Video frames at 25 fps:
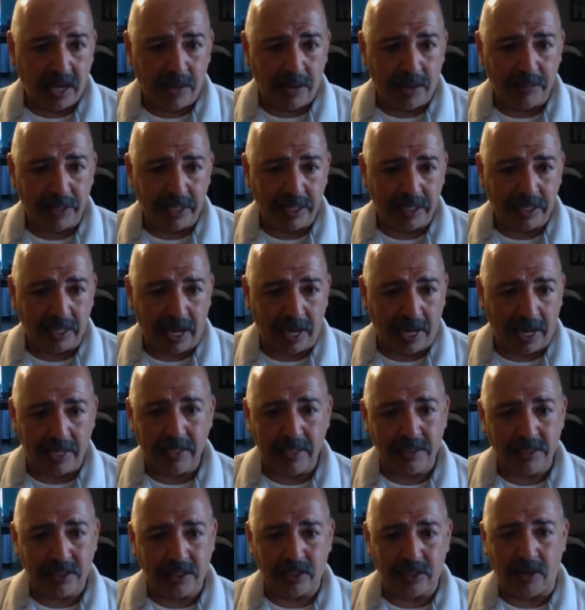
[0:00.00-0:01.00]
I mean,
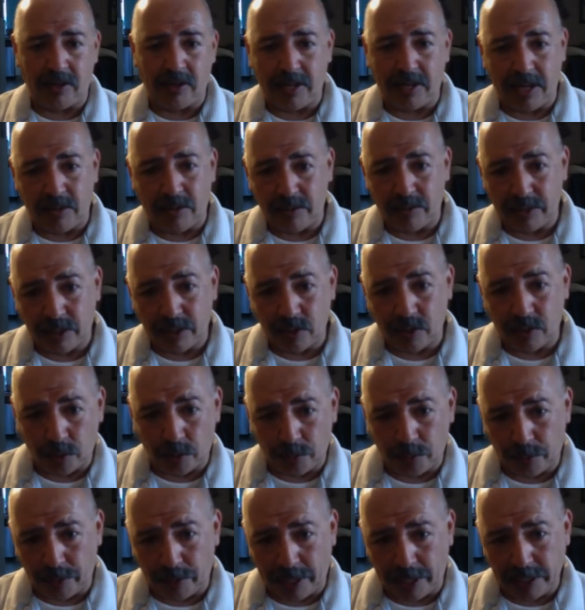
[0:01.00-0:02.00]
I didn't start out with a
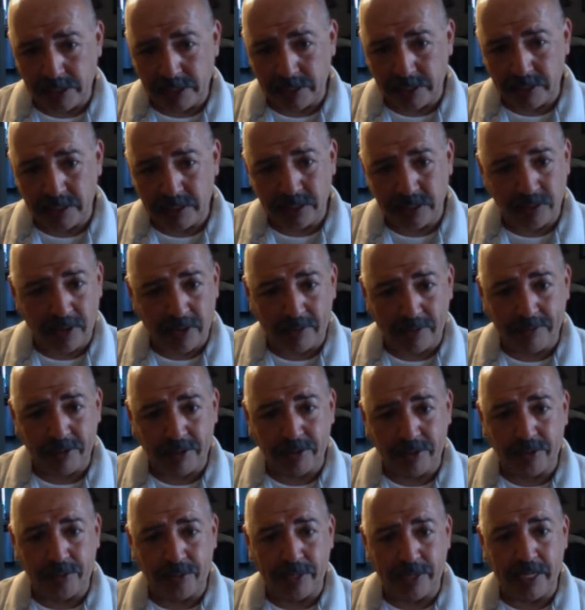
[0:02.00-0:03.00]
corporation until
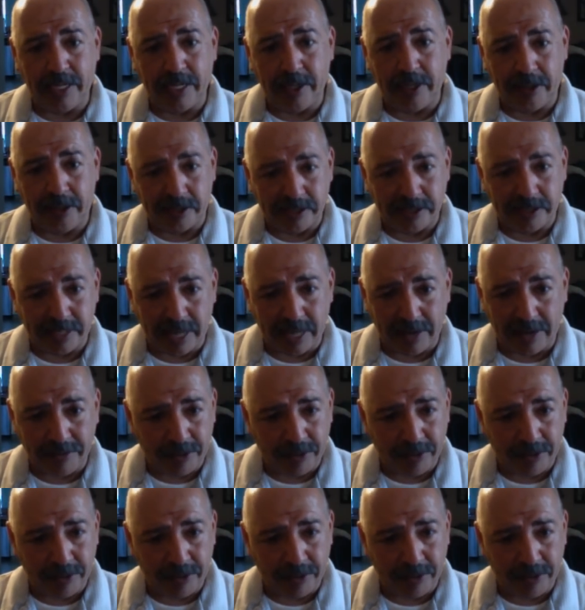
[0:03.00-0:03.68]
after 3 years.